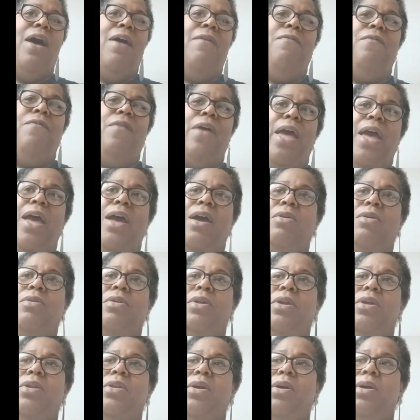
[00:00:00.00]

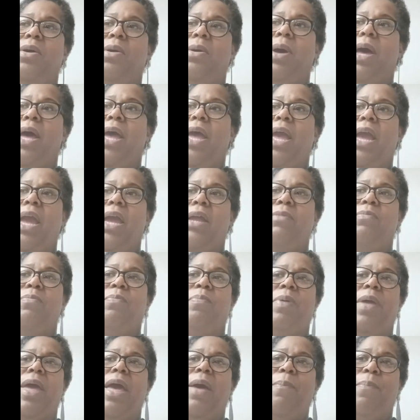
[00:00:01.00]
found, I had
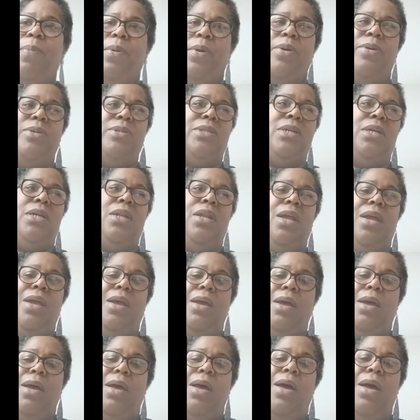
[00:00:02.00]
peppers and
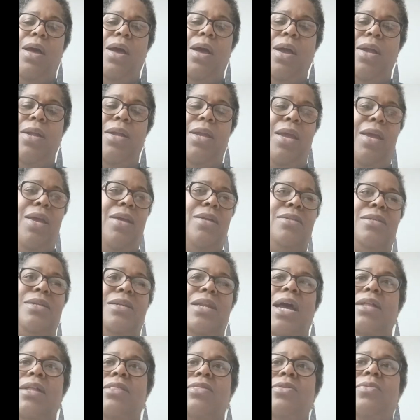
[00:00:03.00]
onions,
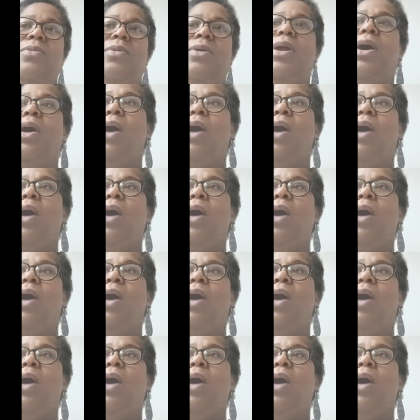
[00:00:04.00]
and I threw it all.